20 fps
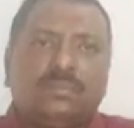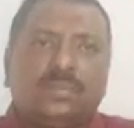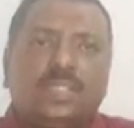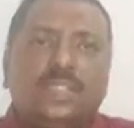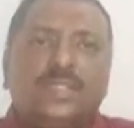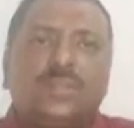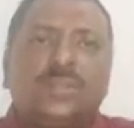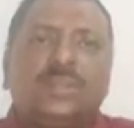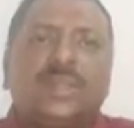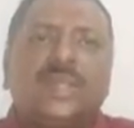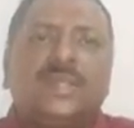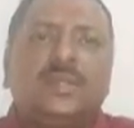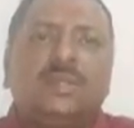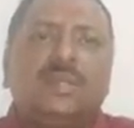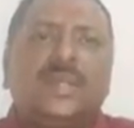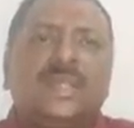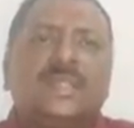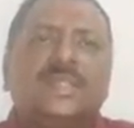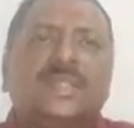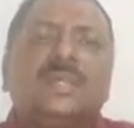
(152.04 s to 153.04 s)
you try to
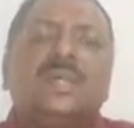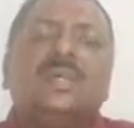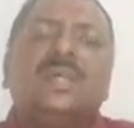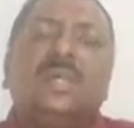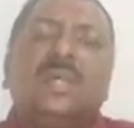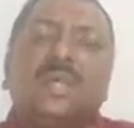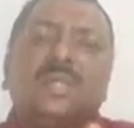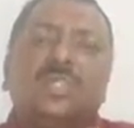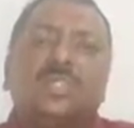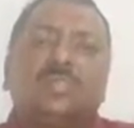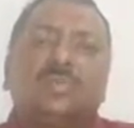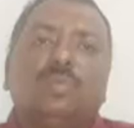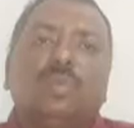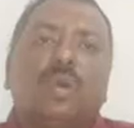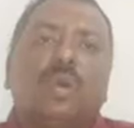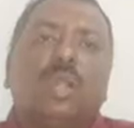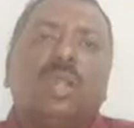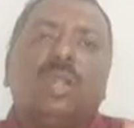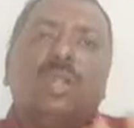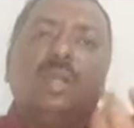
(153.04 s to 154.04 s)
place a
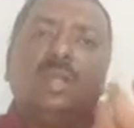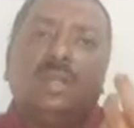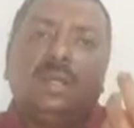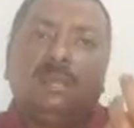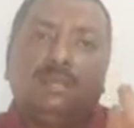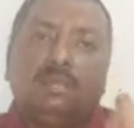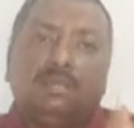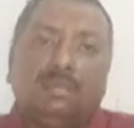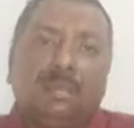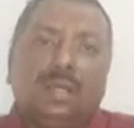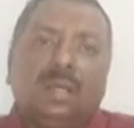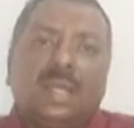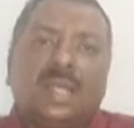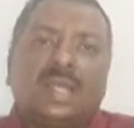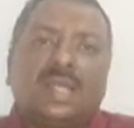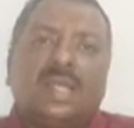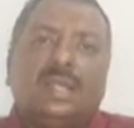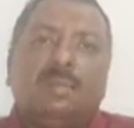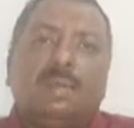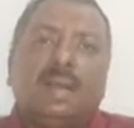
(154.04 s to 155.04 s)
small
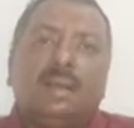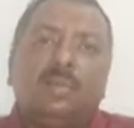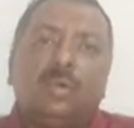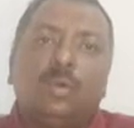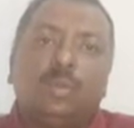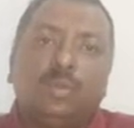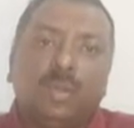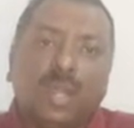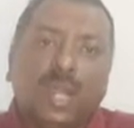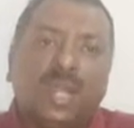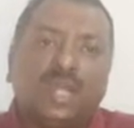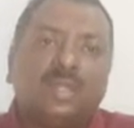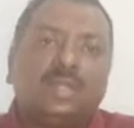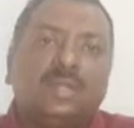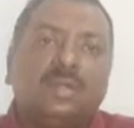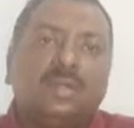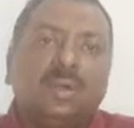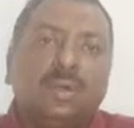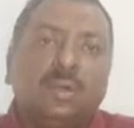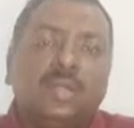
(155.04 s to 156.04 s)
lucky bamboo
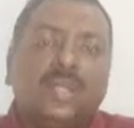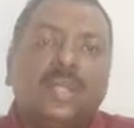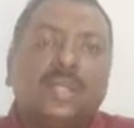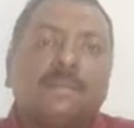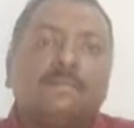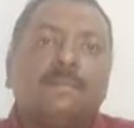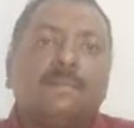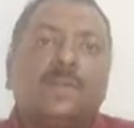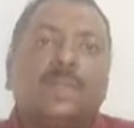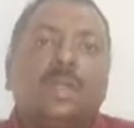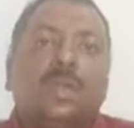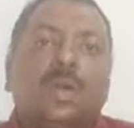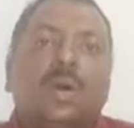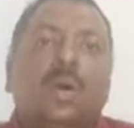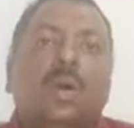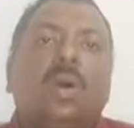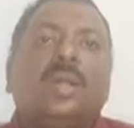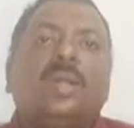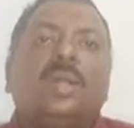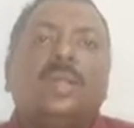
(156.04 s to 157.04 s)
plant. Okay,
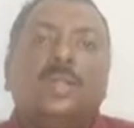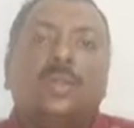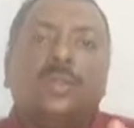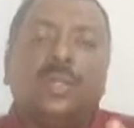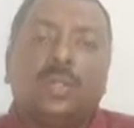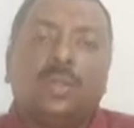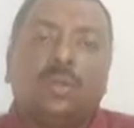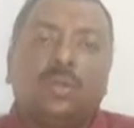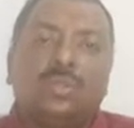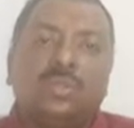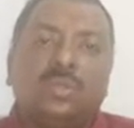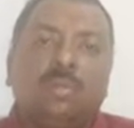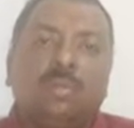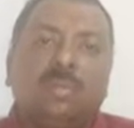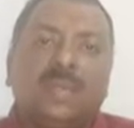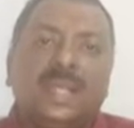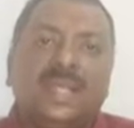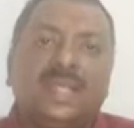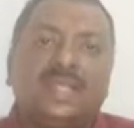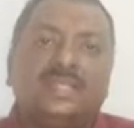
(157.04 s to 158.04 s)
or you can
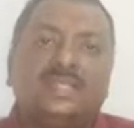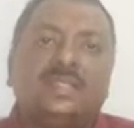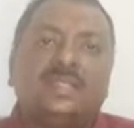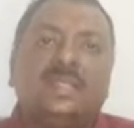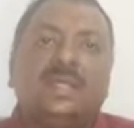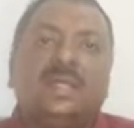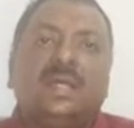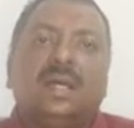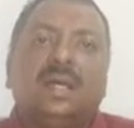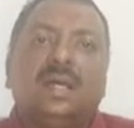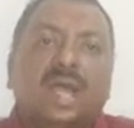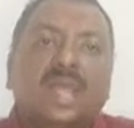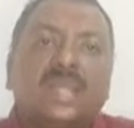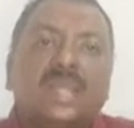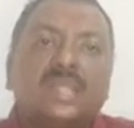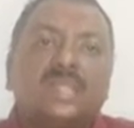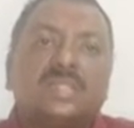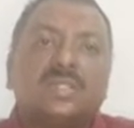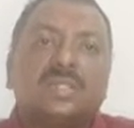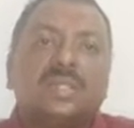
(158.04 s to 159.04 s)
also place
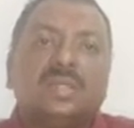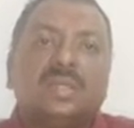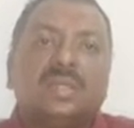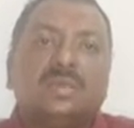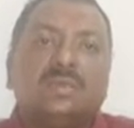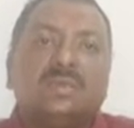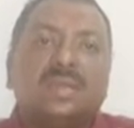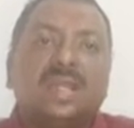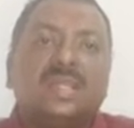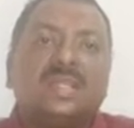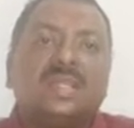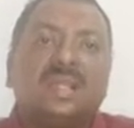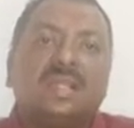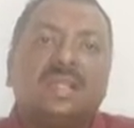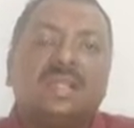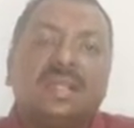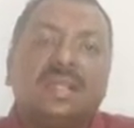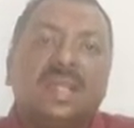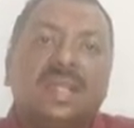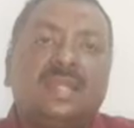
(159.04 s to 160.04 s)
light red
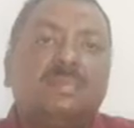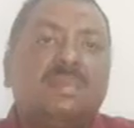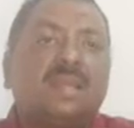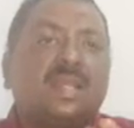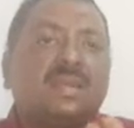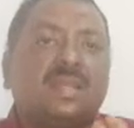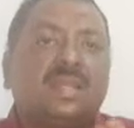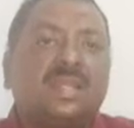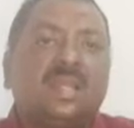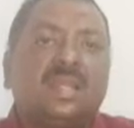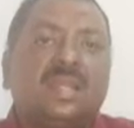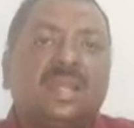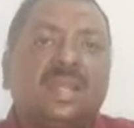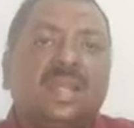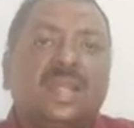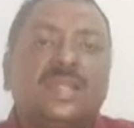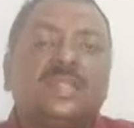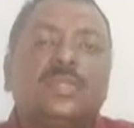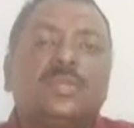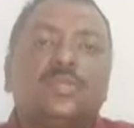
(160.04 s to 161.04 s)
color light, but red color
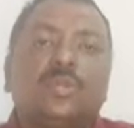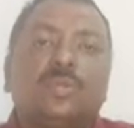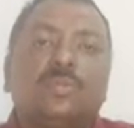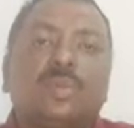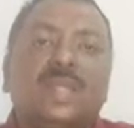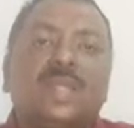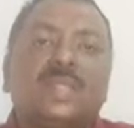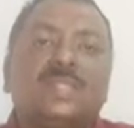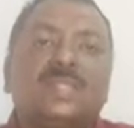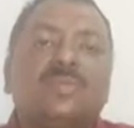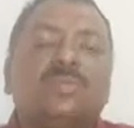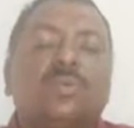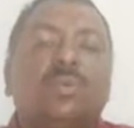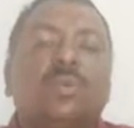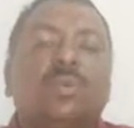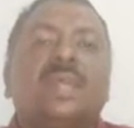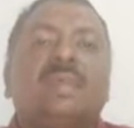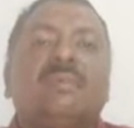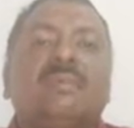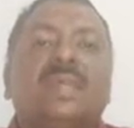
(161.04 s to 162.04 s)
light you should place it
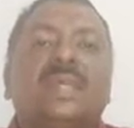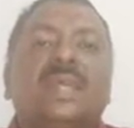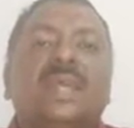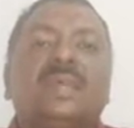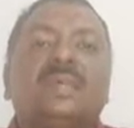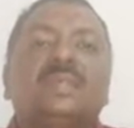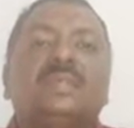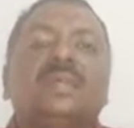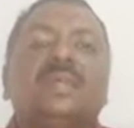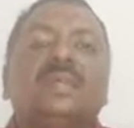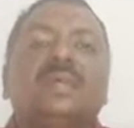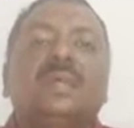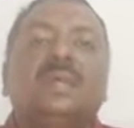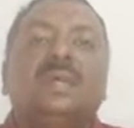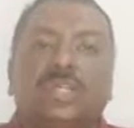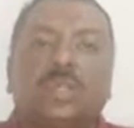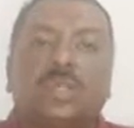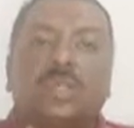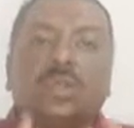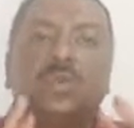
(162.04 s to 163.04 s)
only when there is
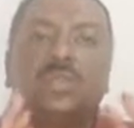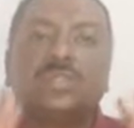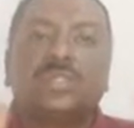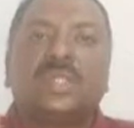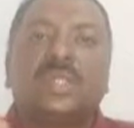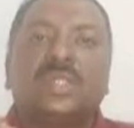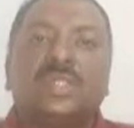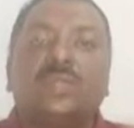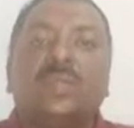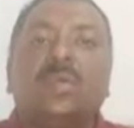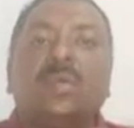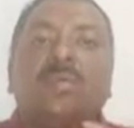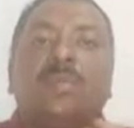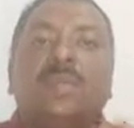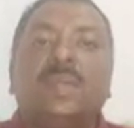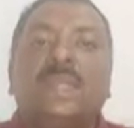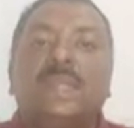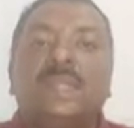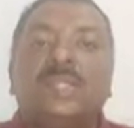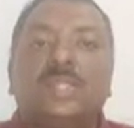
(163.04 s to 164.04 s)
a closed kitchen.
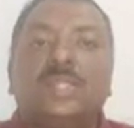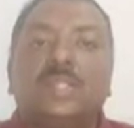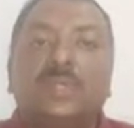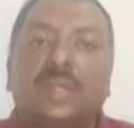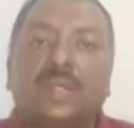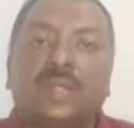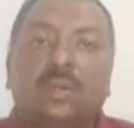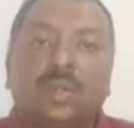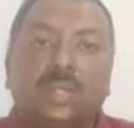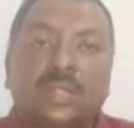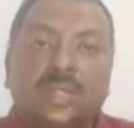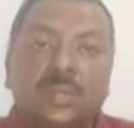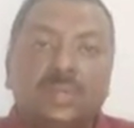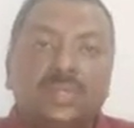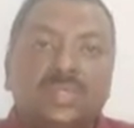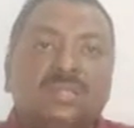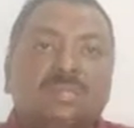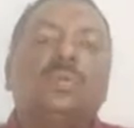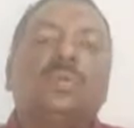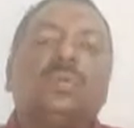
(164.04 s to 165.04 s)
Open kitchen you cannot
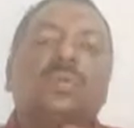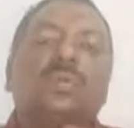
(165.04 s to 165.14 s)
use it.